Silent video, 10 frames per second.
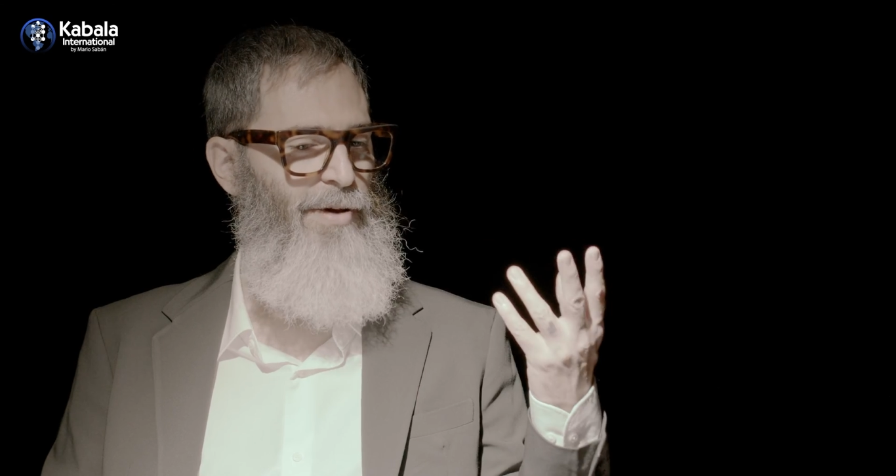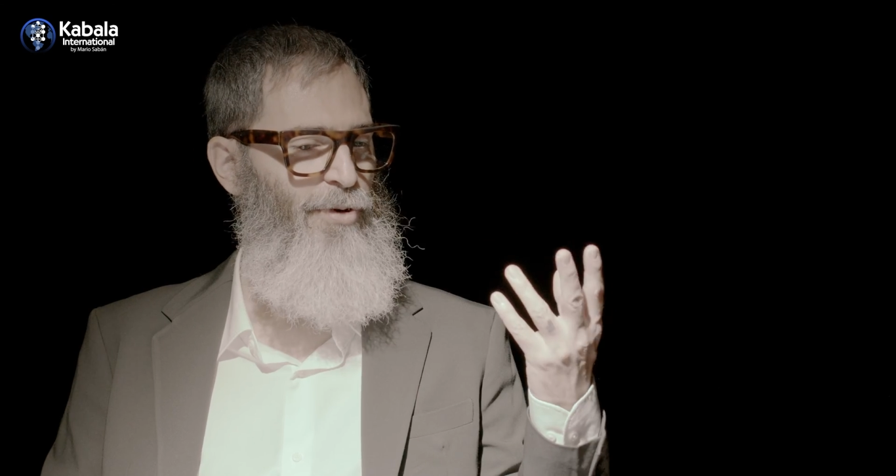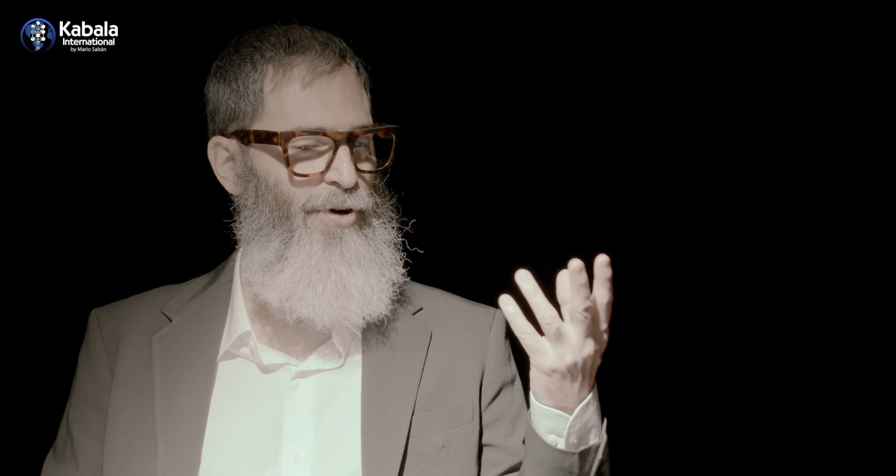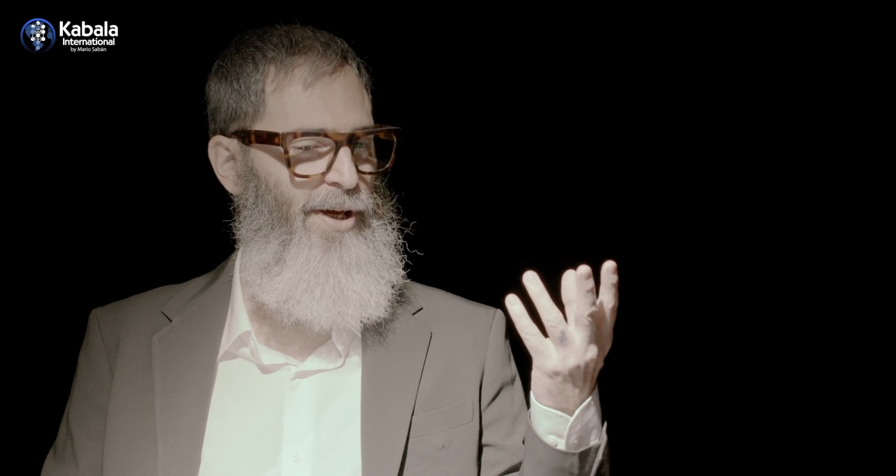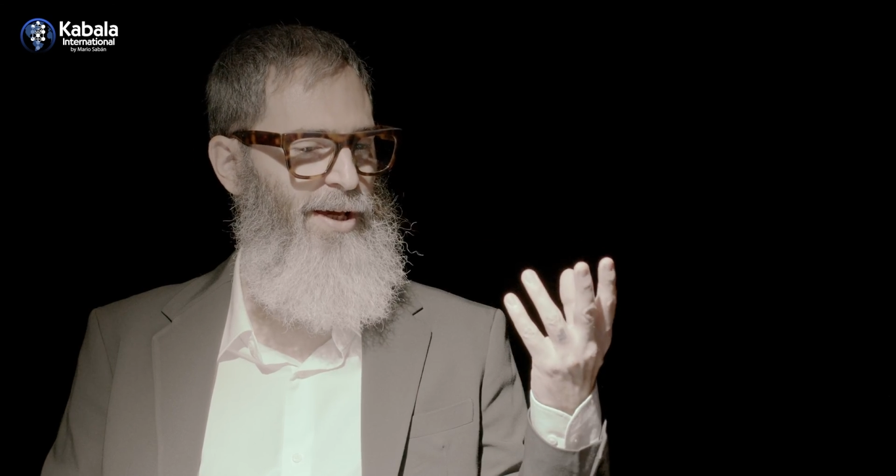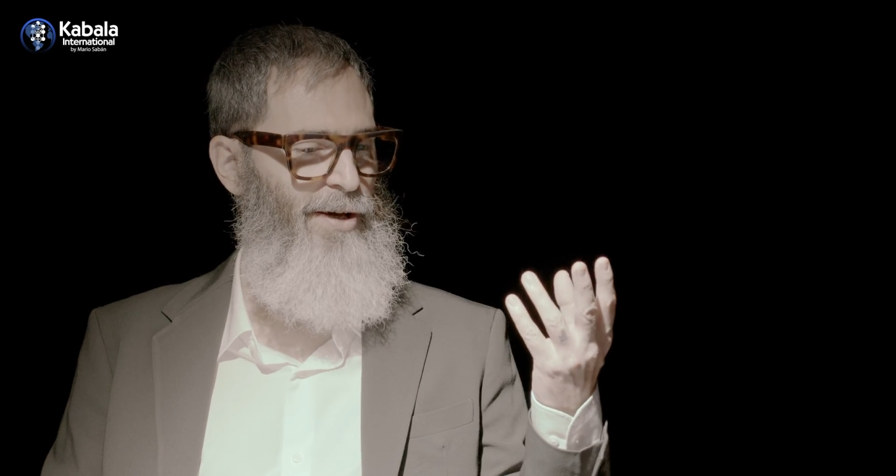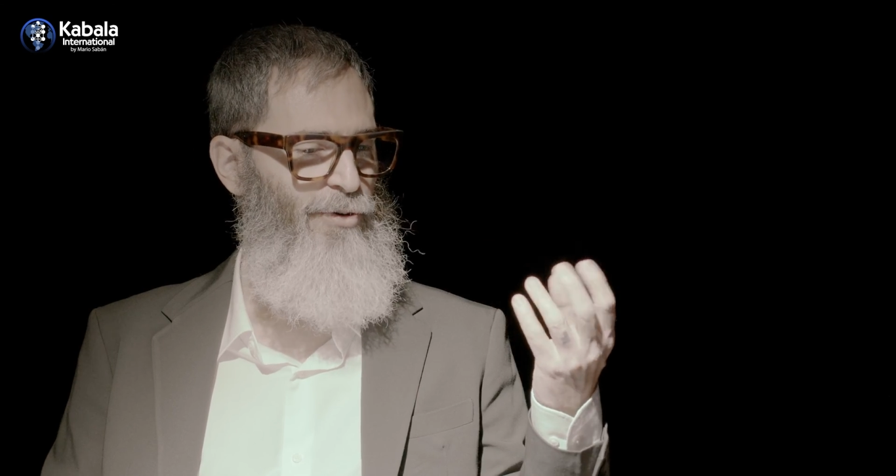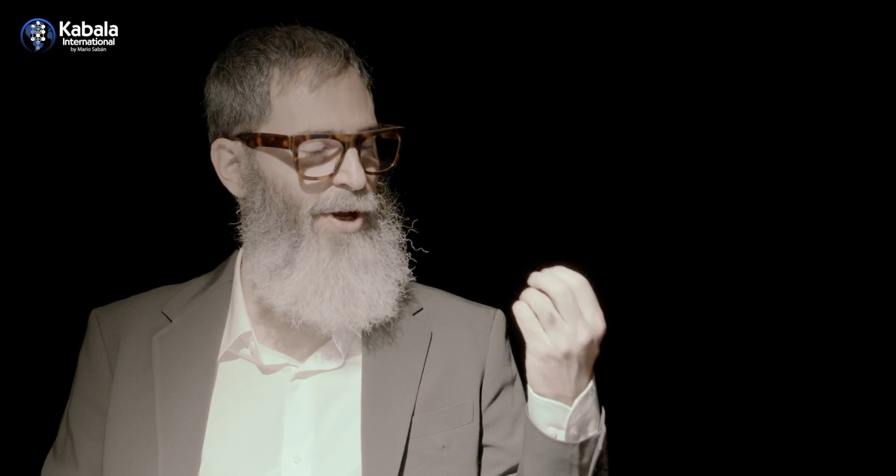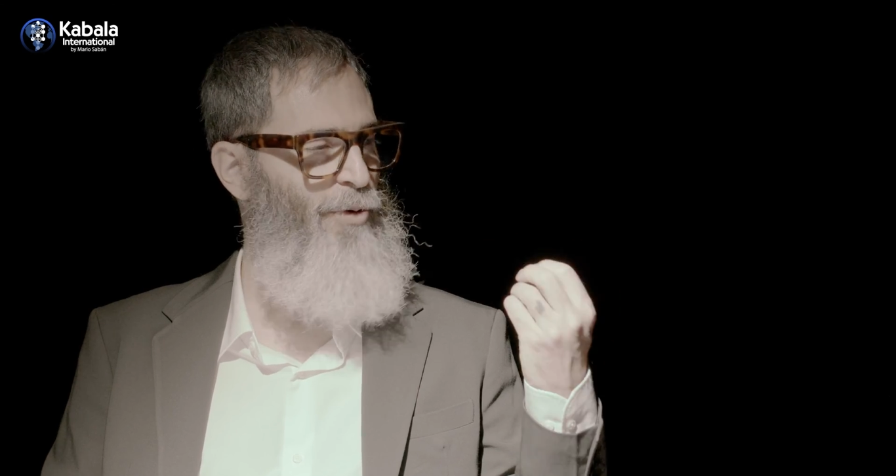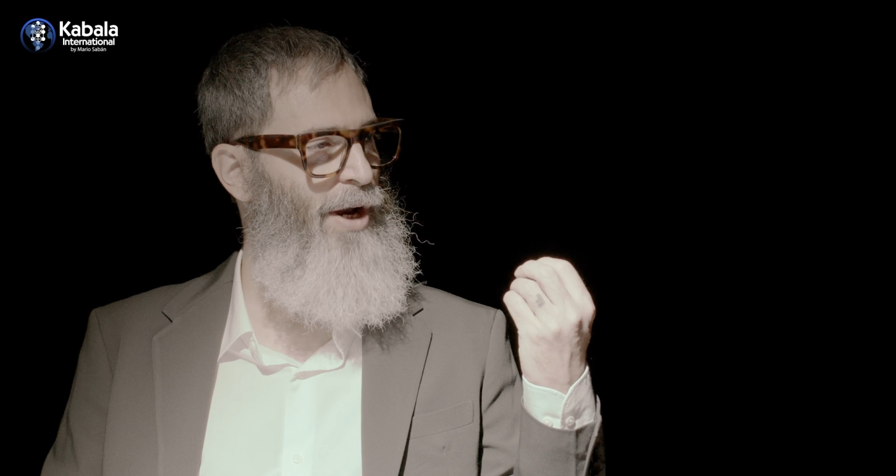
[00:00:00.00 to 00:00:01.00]
We know that
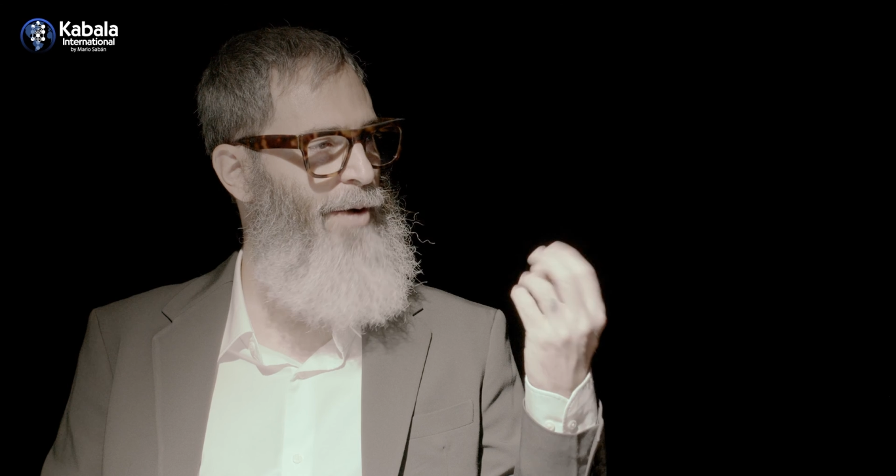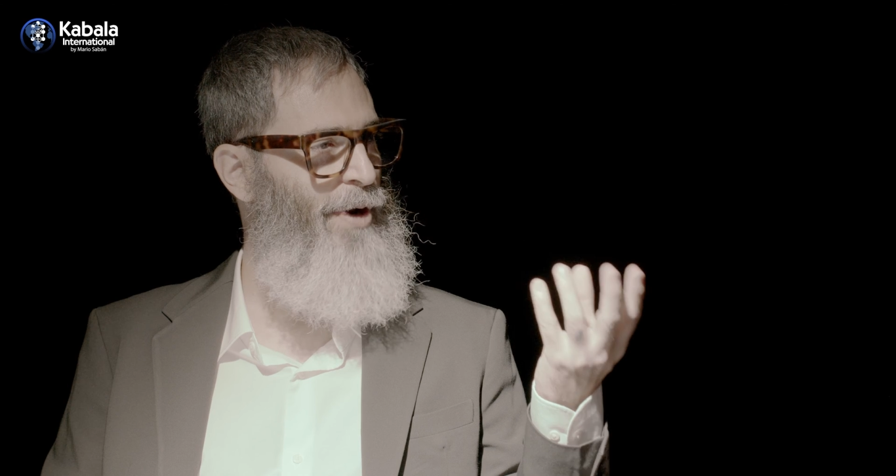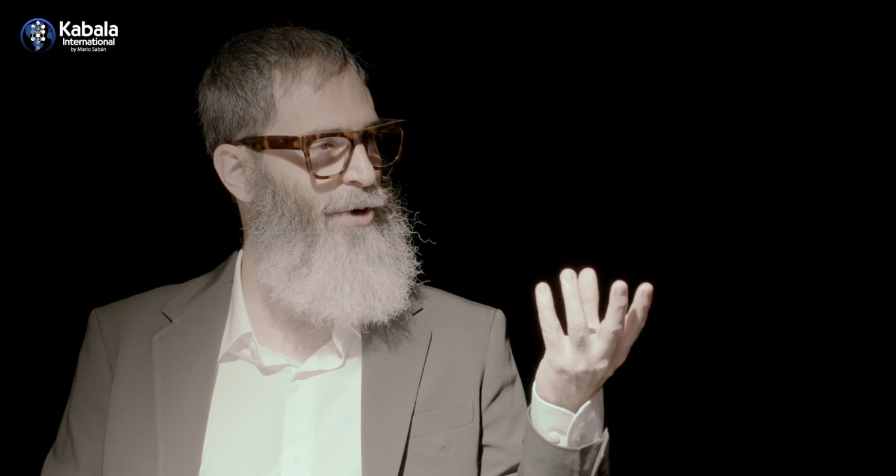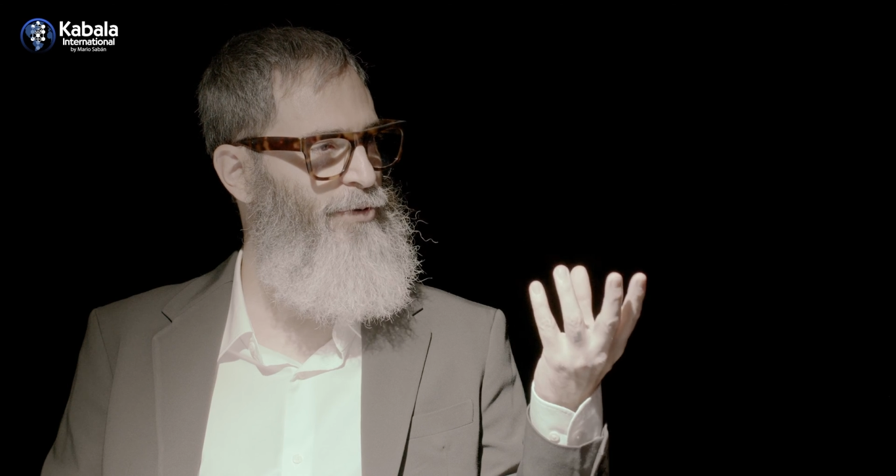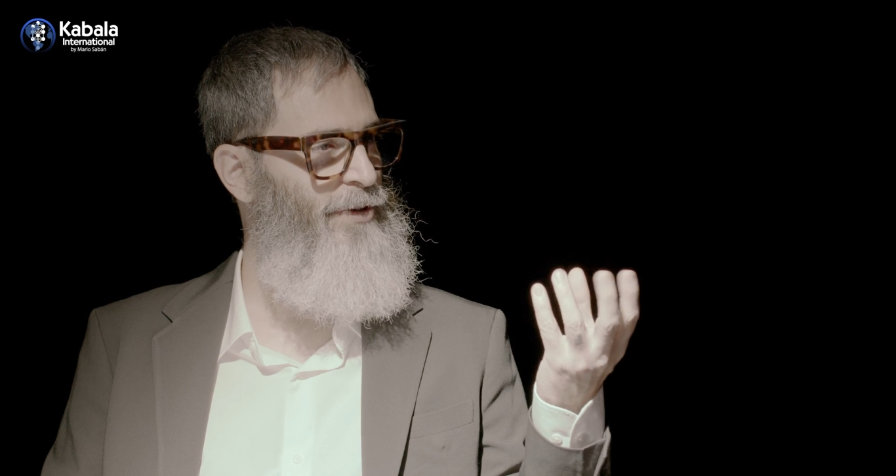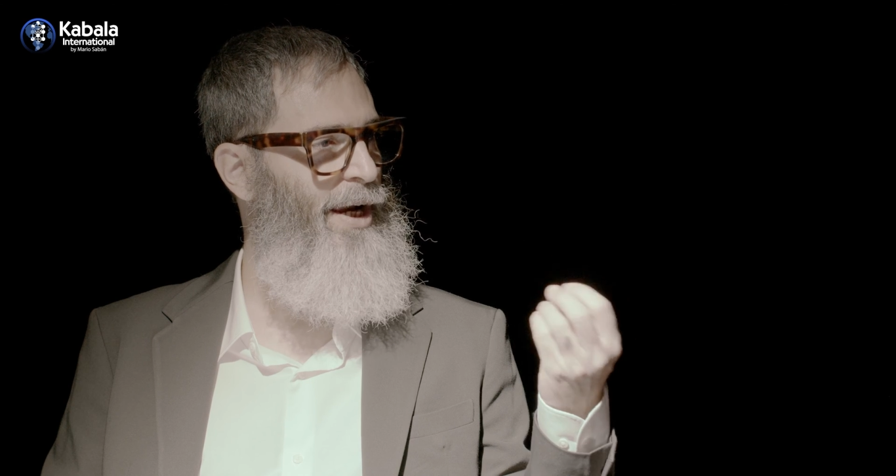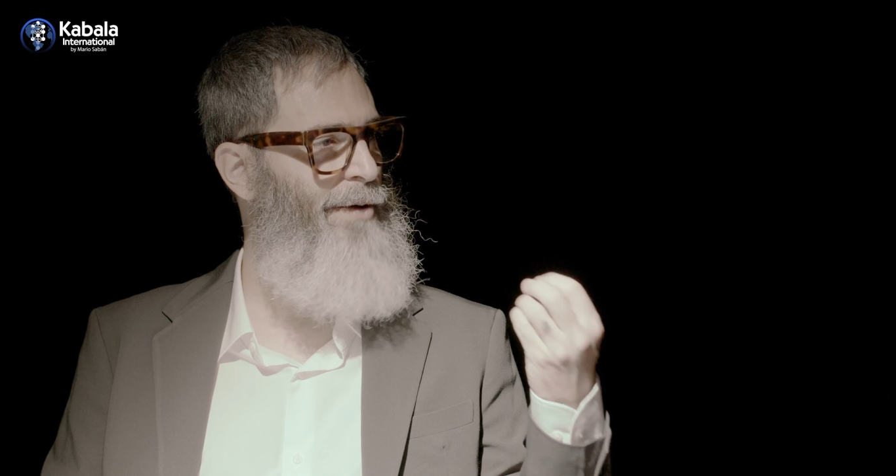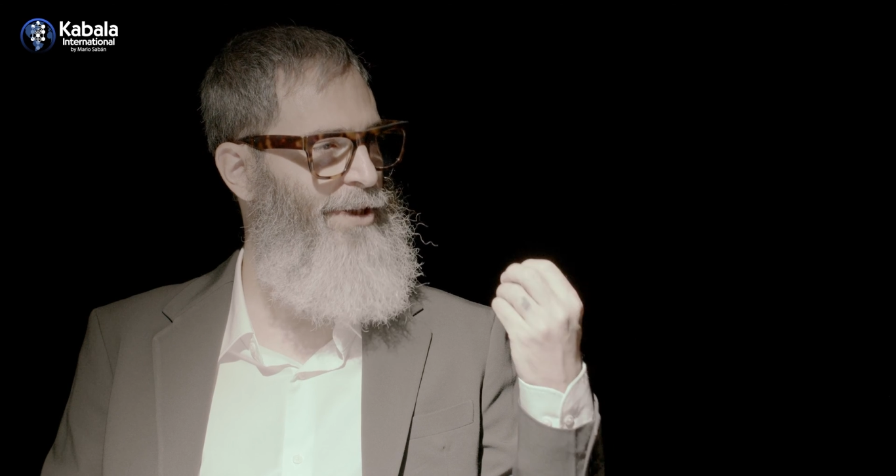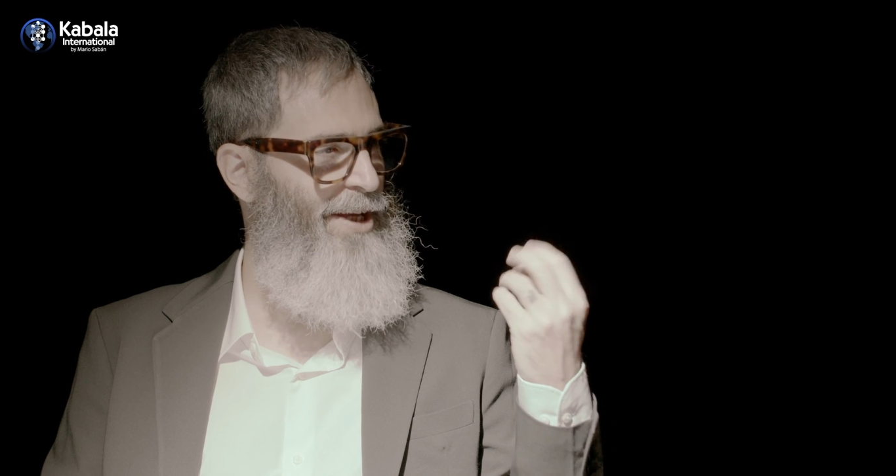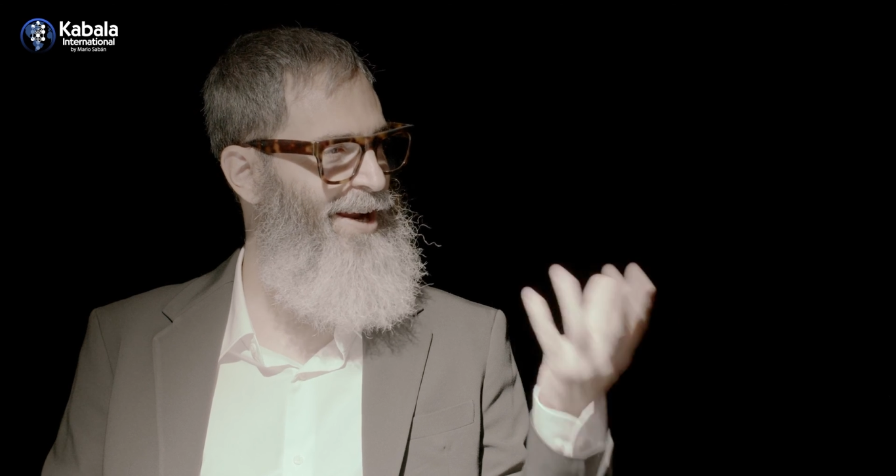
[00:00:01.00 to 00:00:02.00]
a good question
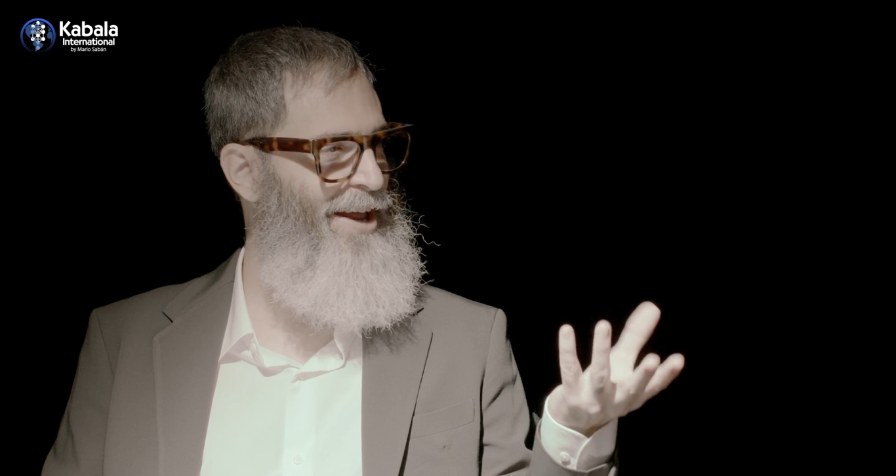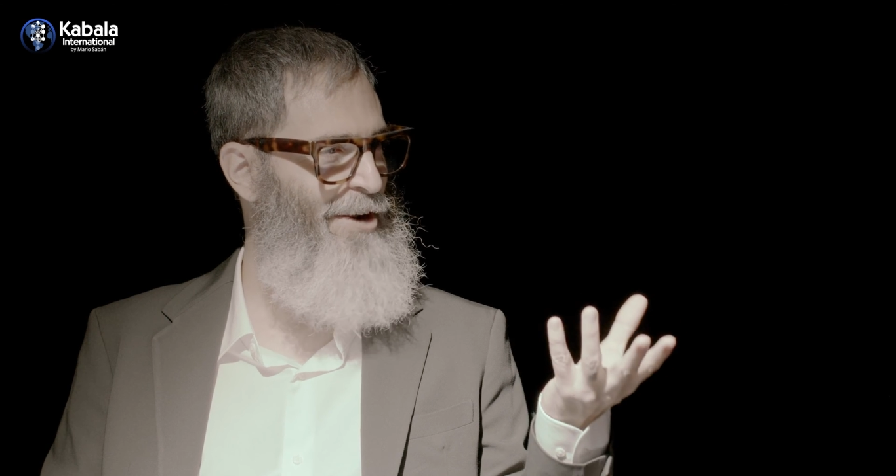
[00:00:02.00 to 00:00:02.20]
is half